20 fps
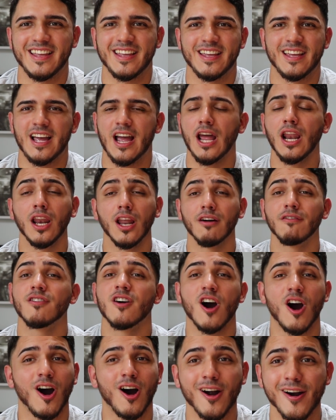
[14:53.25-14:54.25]
I love
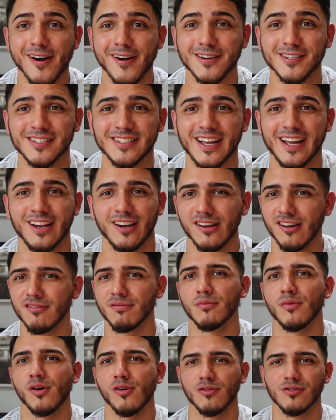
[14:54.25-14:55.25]
cars, I love
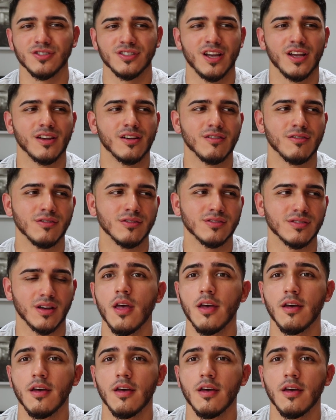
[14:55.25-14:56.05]
motorcycles.